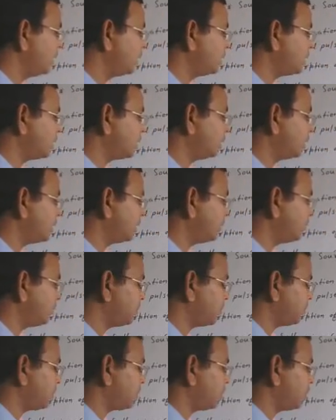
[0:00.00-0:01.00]
intensity
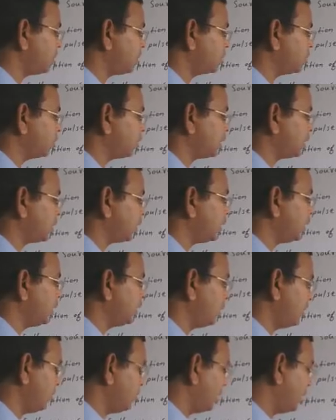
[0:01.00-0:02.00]
B1, B2,
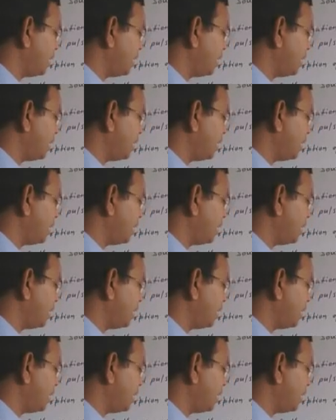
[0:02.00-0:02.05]
B3,